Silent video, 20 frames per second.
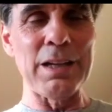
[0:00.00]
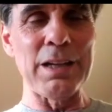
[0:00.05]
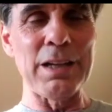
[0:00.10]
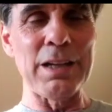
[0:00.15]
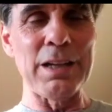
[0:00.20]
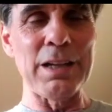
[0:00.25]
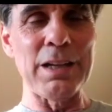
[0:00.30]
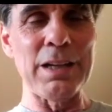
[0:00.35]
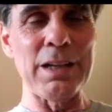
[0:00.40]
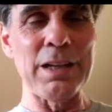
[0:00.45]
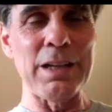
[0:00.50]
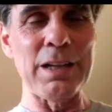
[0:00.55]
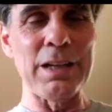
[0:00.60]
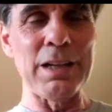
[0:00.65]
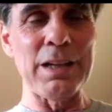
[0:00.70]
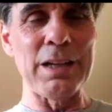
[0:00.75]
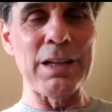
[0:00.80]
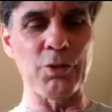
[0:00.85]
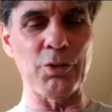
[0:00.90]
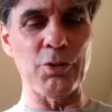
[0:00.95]
And
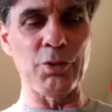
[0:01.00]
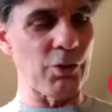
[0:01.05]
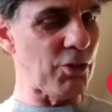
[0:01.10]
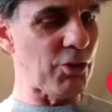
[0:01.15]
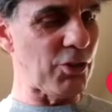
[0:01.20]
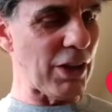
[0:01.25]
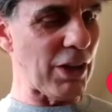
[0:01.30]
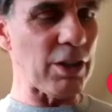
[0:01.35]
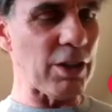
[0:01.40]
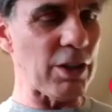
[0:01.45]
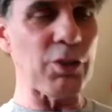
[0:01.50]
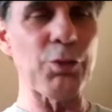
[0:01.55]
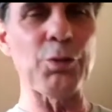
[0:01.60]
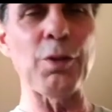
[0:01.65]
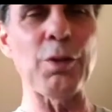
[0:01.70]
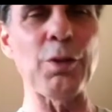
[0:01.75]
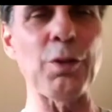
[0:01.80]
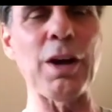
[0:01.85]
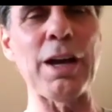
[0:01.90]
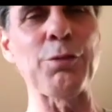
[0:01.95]
the
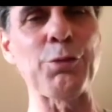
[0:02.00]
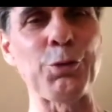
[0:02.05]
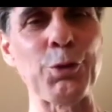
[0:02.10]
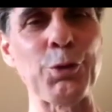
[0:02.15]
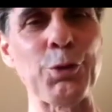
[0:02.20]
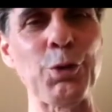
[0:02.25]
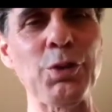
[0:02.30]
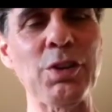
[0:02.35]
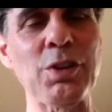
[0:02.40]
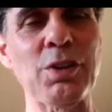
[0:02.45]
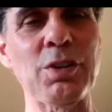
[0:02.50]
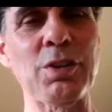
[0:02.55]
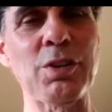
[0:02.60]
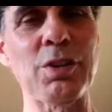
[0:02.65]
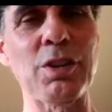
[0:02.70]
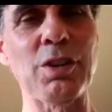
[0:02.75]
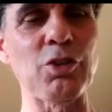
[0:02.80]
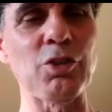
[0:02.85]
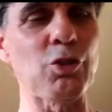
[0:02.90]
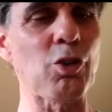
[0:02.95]
satisfying
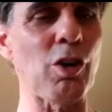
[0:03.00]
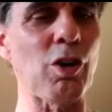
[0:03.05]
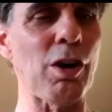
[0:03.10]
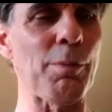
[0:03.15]
food